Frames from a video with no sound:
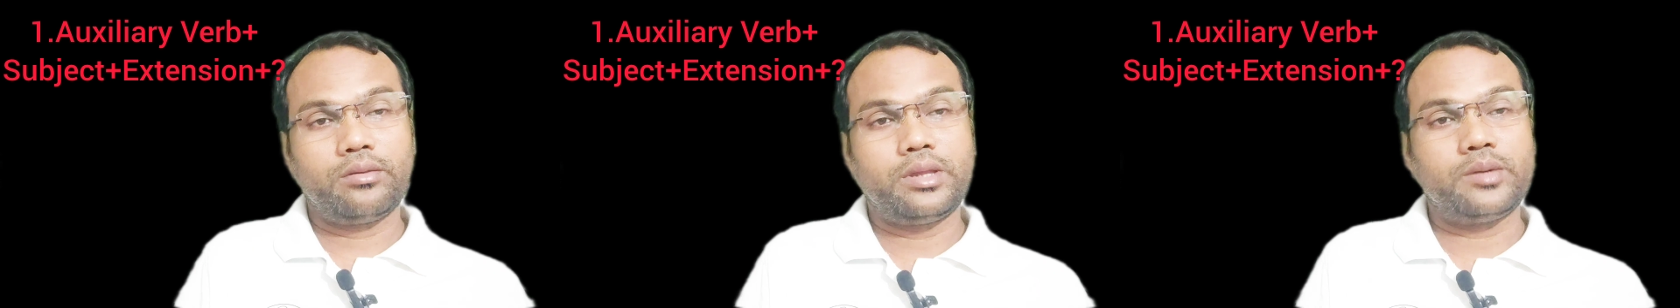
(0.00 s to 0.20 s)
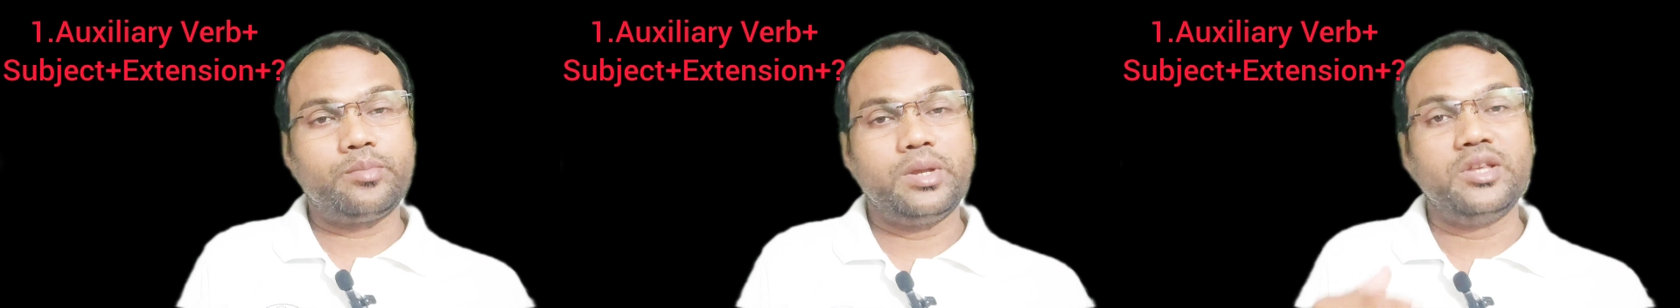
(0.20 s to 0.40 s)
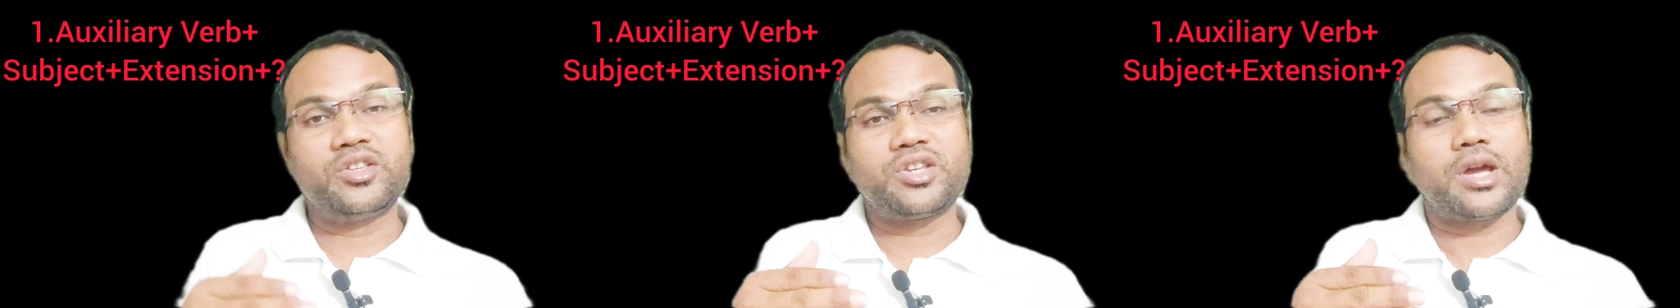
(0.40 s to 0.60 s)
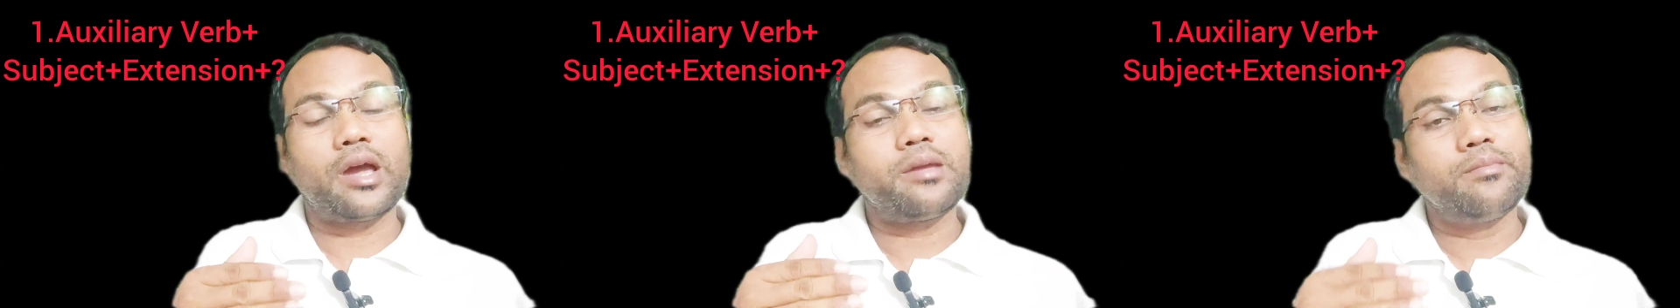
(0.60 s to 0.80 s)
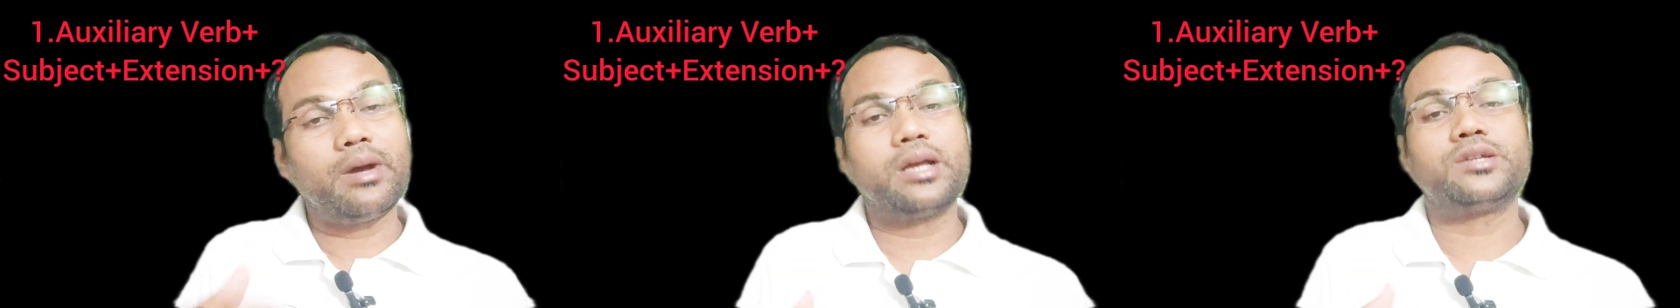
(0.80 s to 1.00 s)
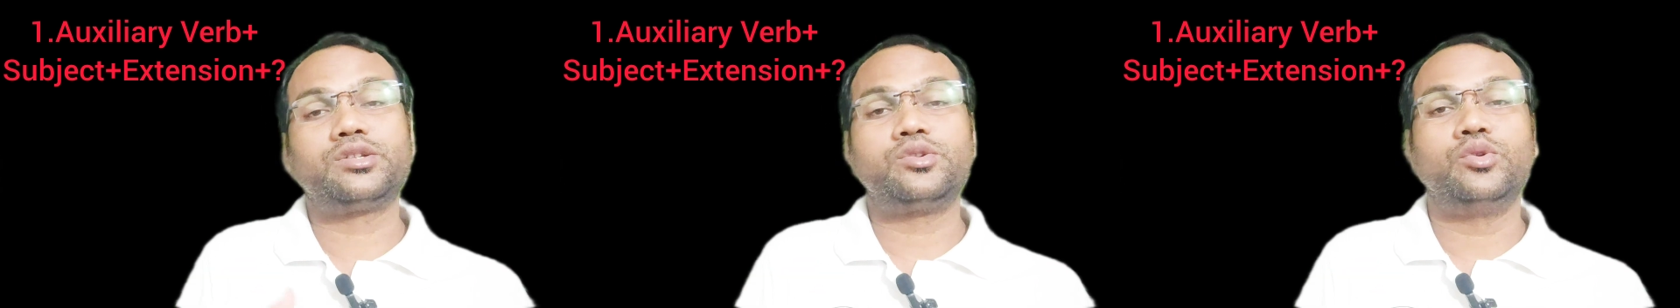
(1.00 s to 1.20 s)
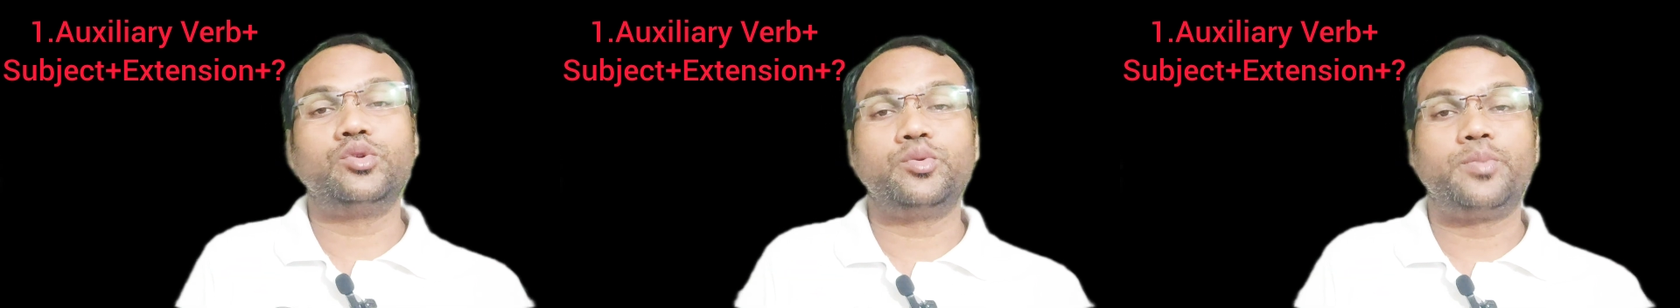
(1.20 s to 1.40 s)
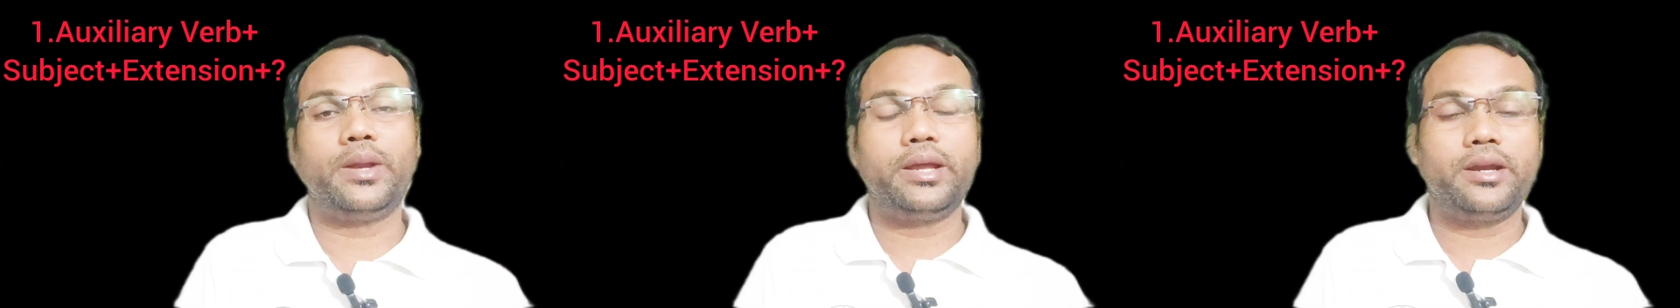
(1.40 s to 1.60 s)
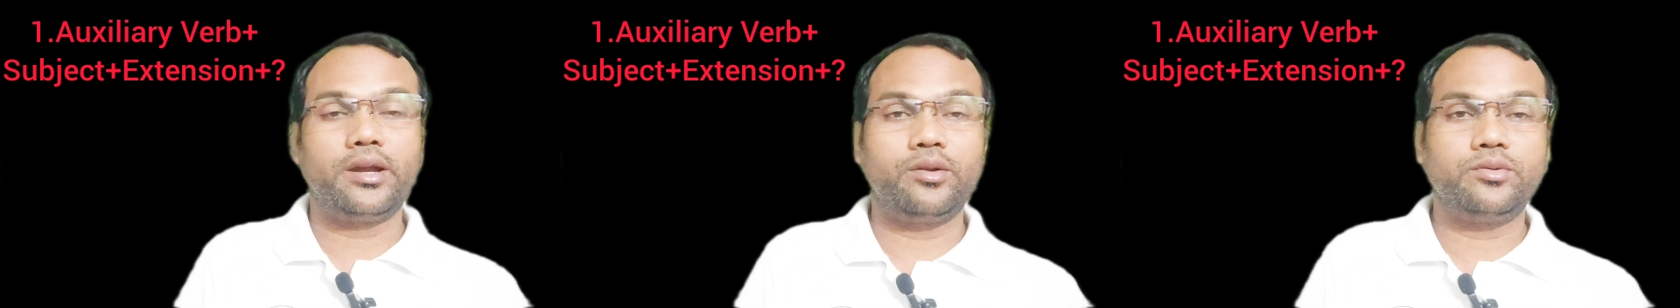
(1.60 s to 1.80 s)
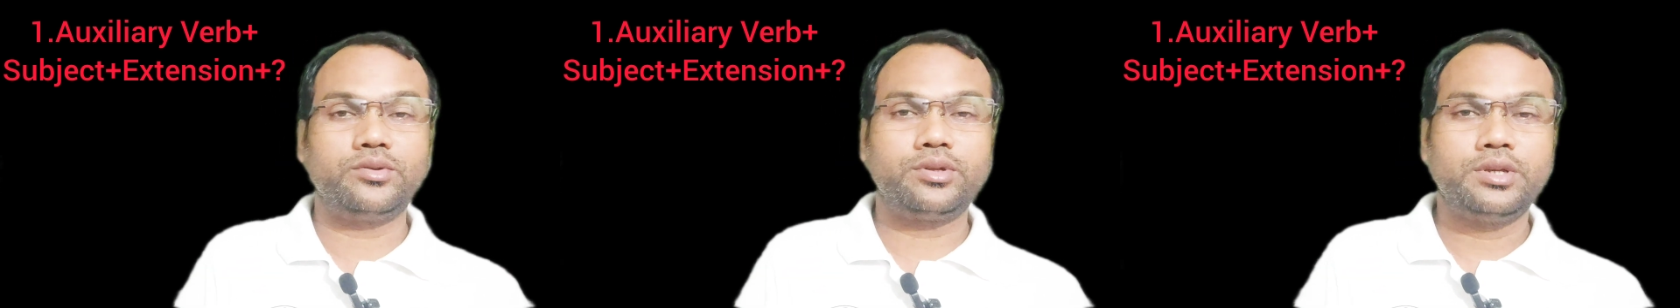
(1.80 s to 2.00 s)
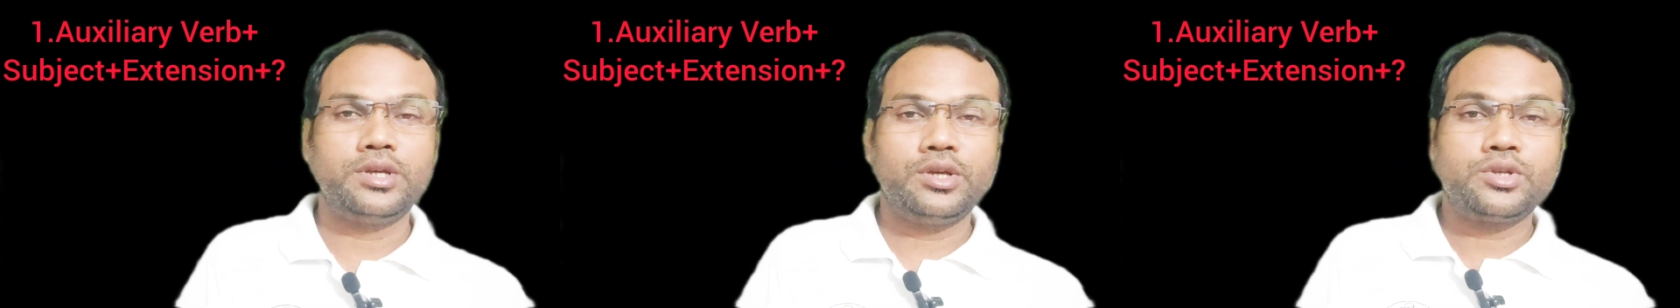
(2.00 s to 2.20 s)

That means I must go to playground.